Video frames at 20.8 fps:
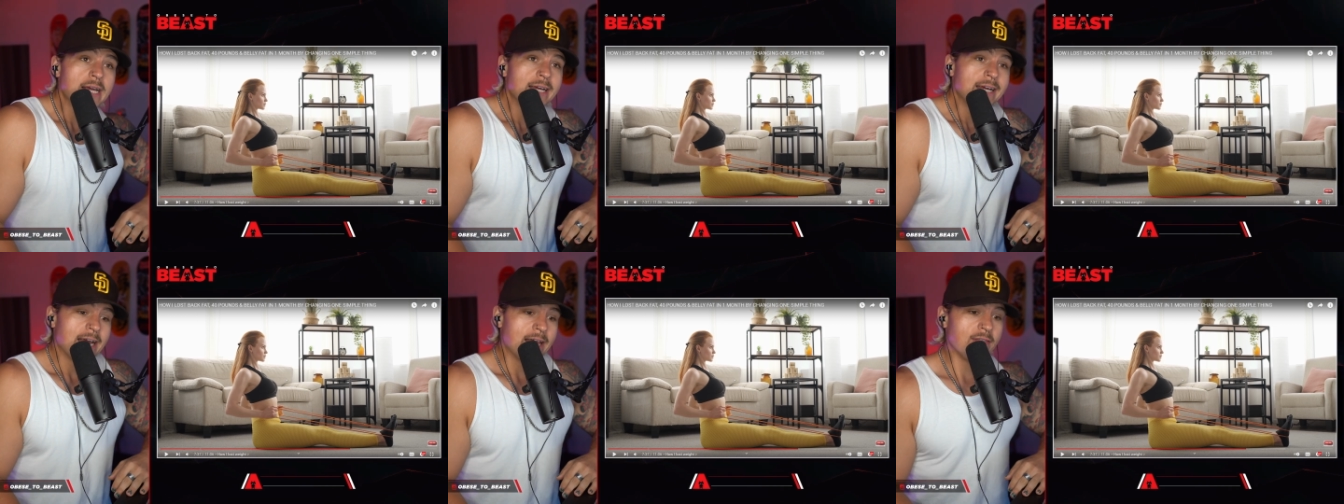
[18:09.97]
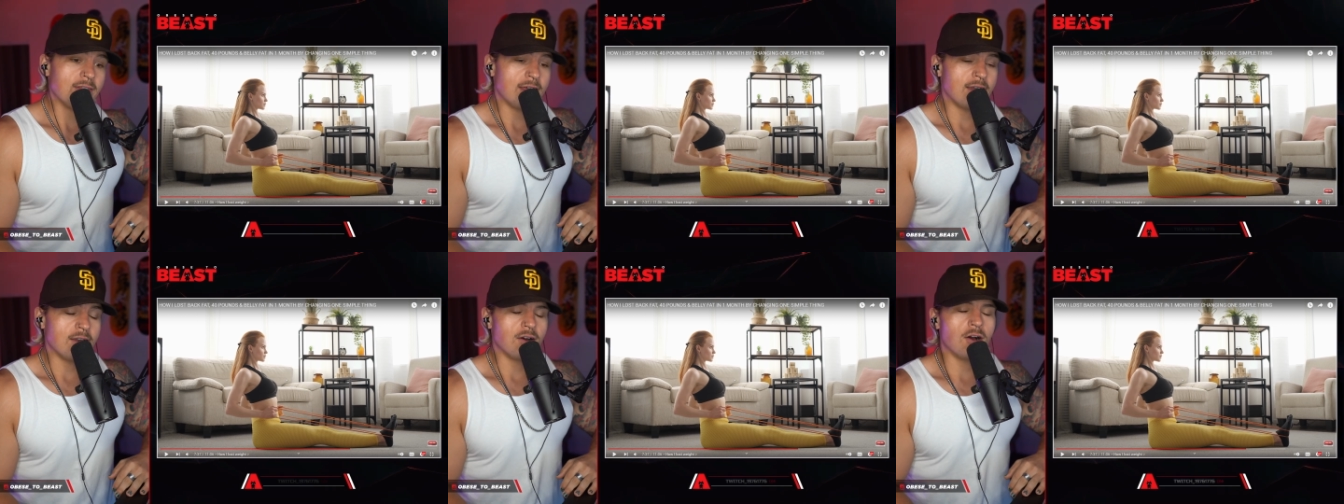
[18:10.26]
and
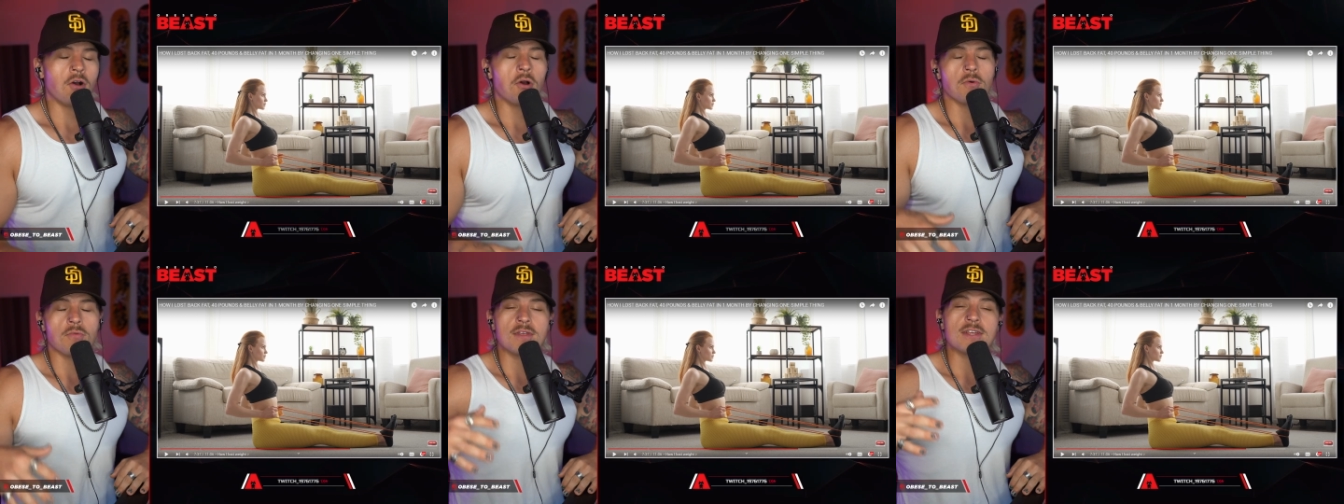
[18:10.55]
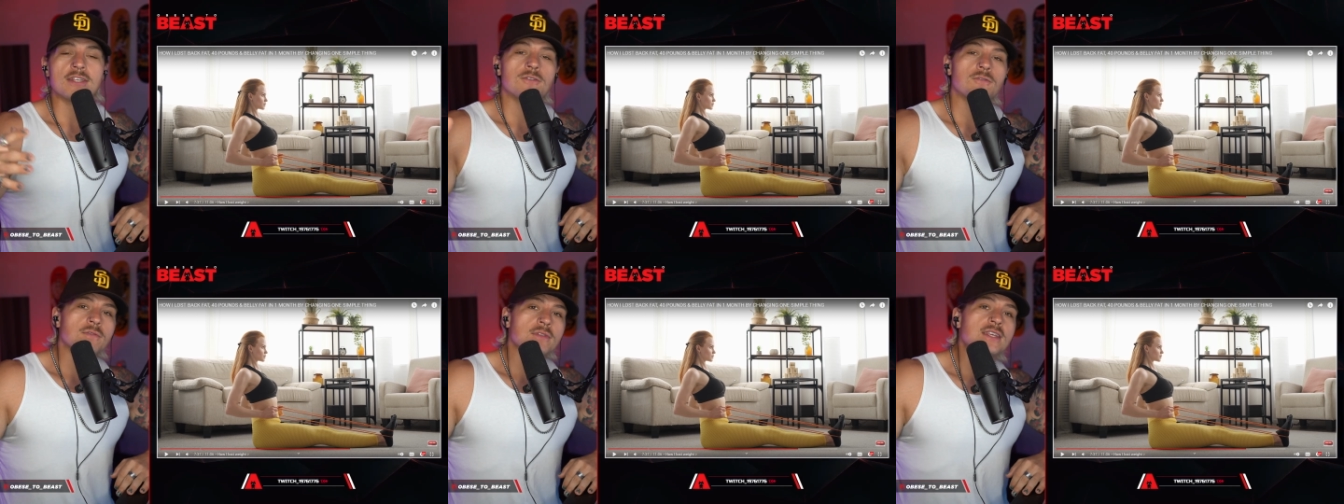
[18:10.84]
then oh
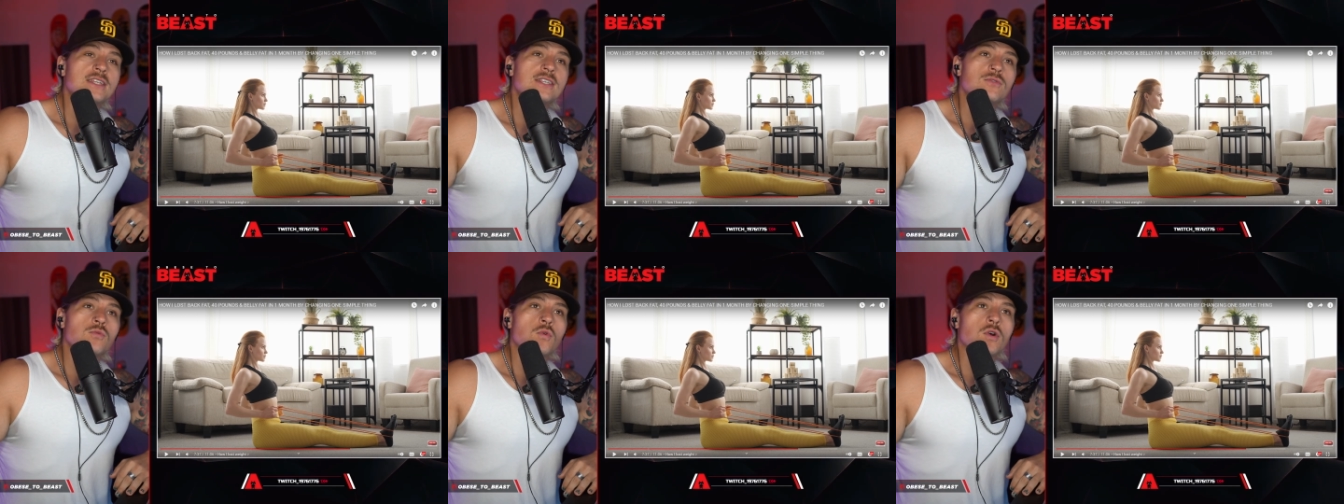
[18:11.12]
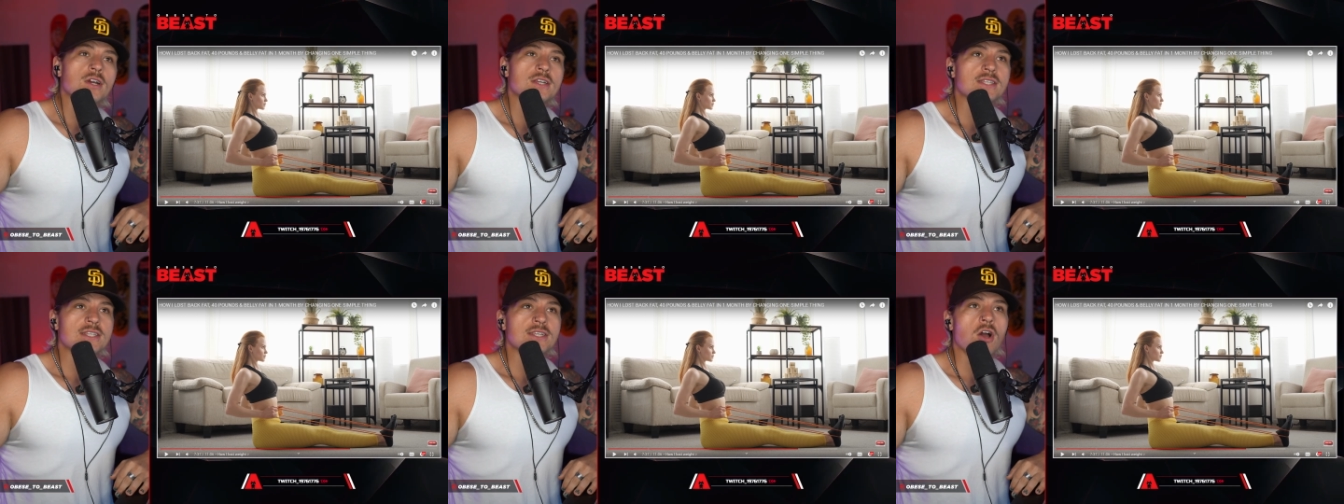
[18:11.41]
this this
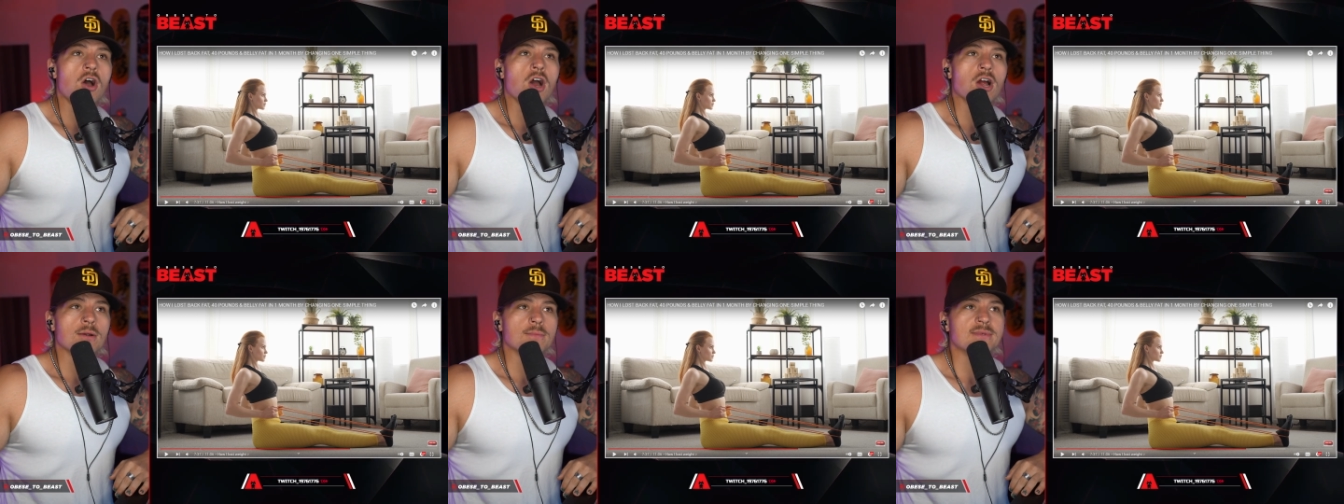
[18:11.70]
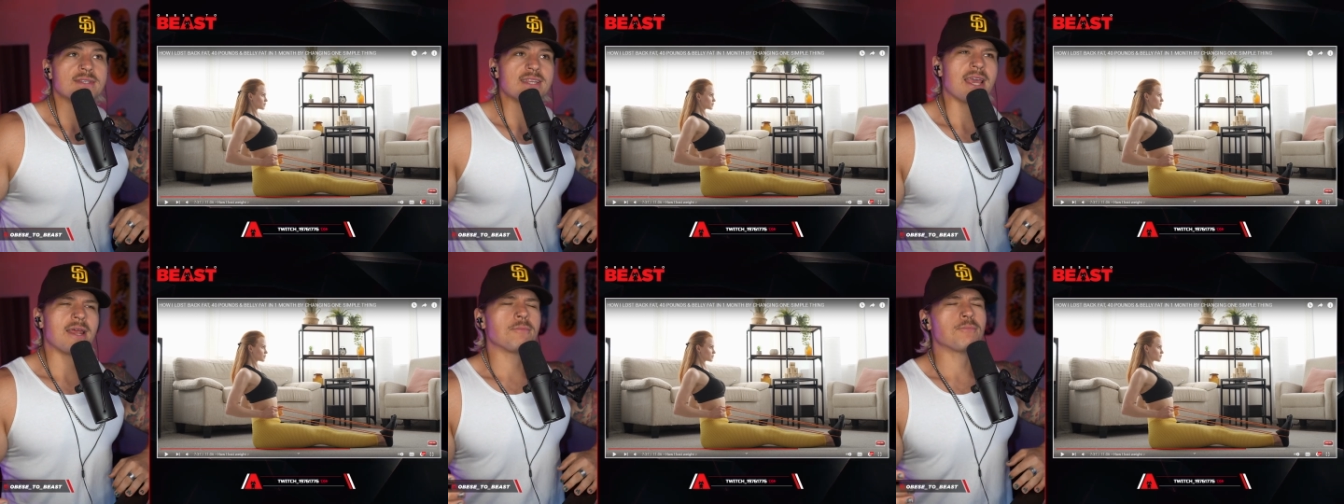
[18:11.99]
works the
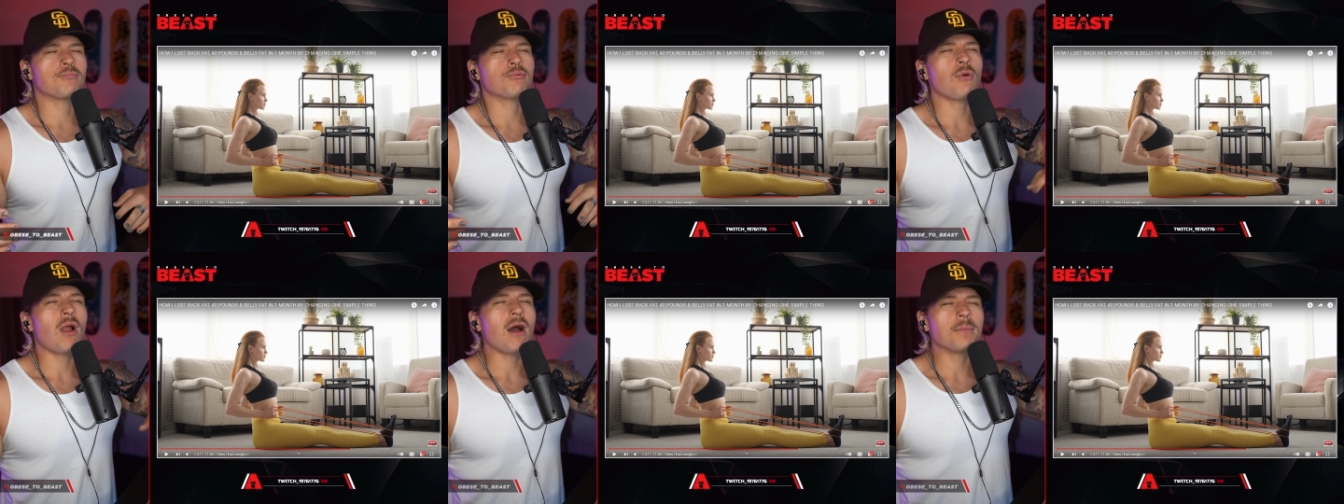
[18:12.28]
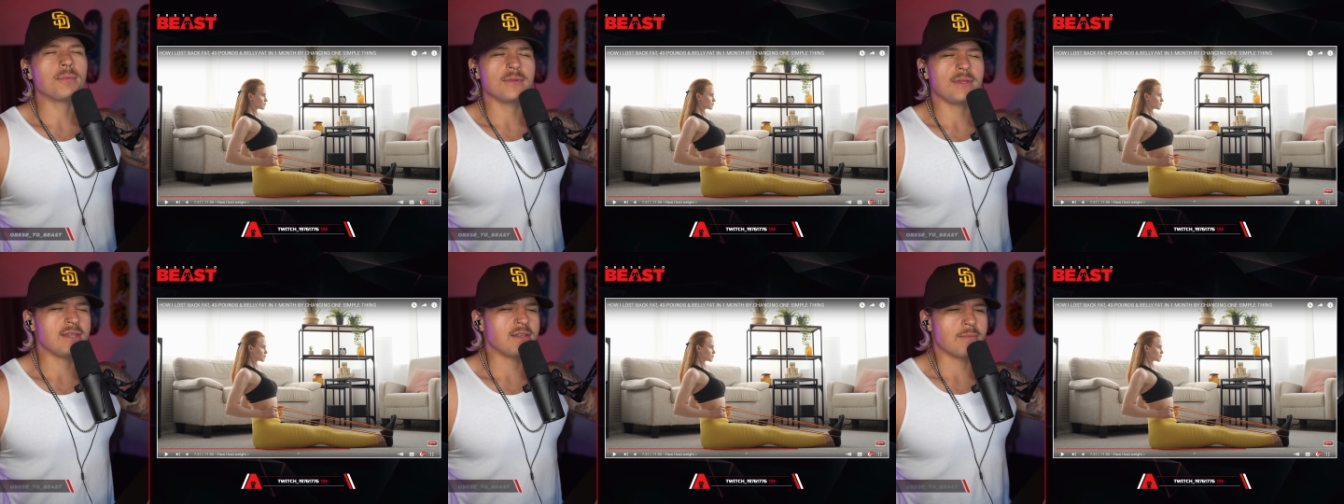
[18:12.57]
arms and
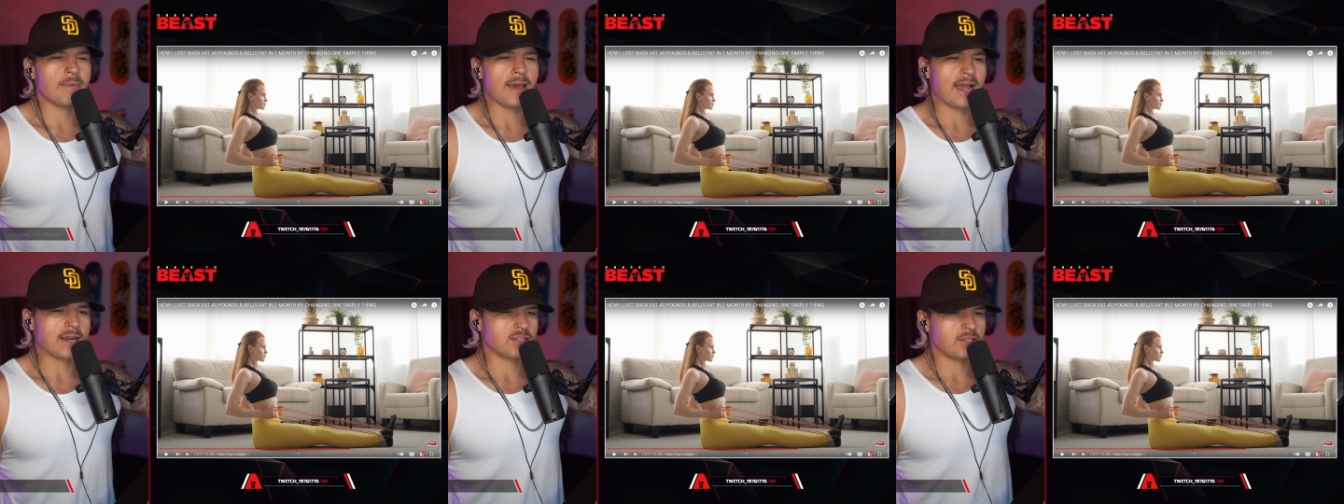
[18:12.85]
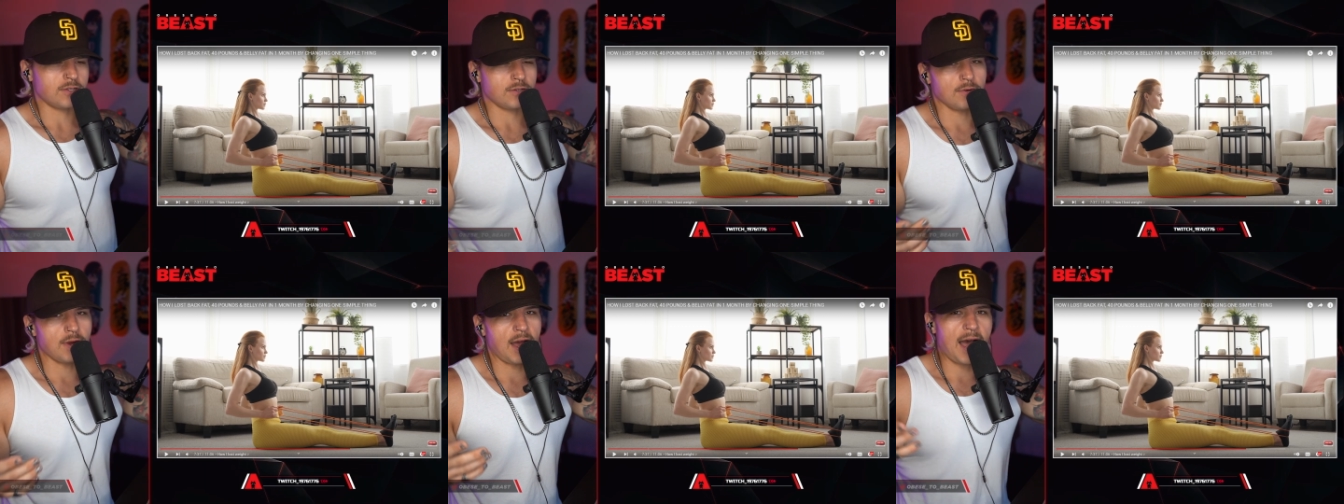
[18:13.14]
probably the back
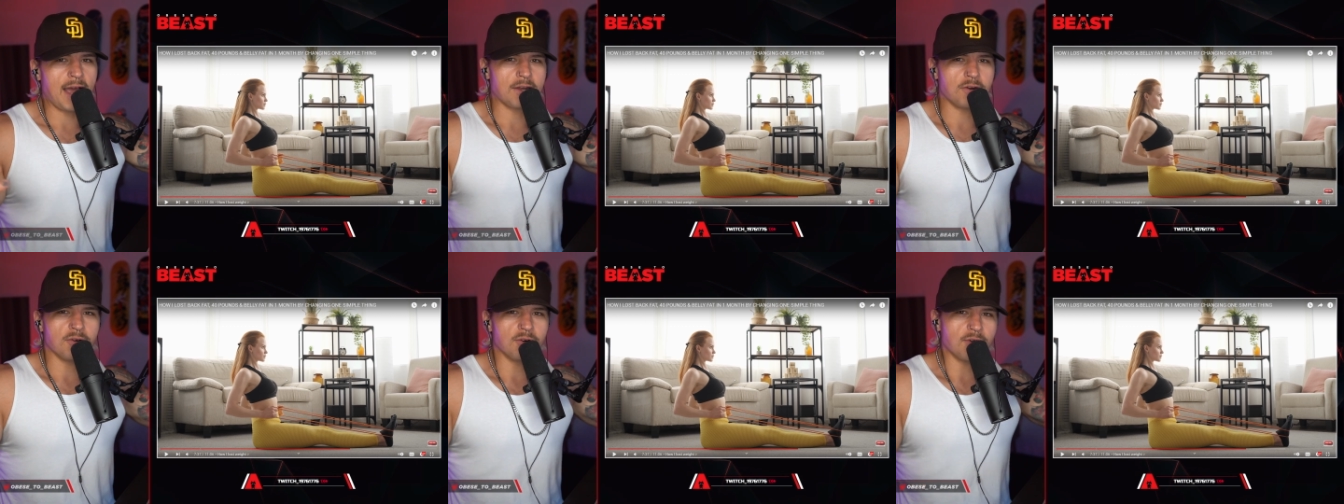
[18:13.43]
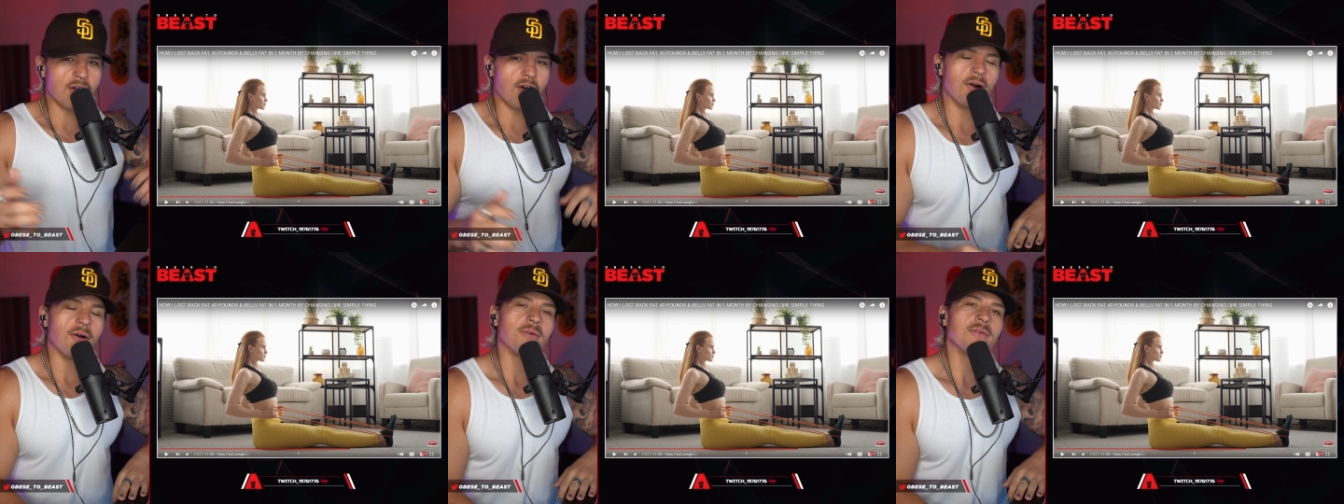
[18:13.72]
two i don't
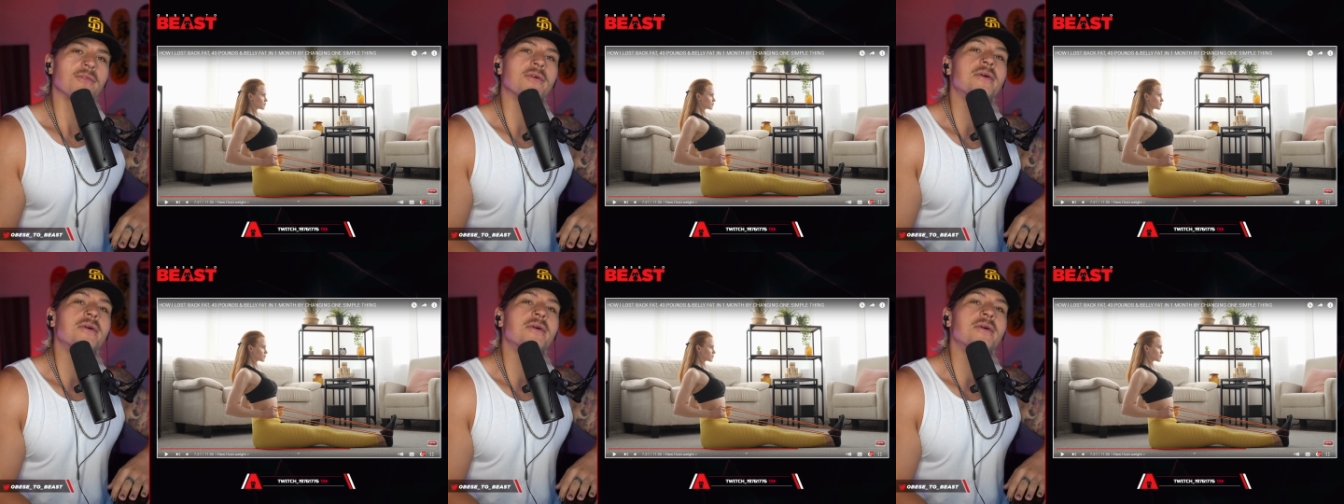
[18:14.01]
know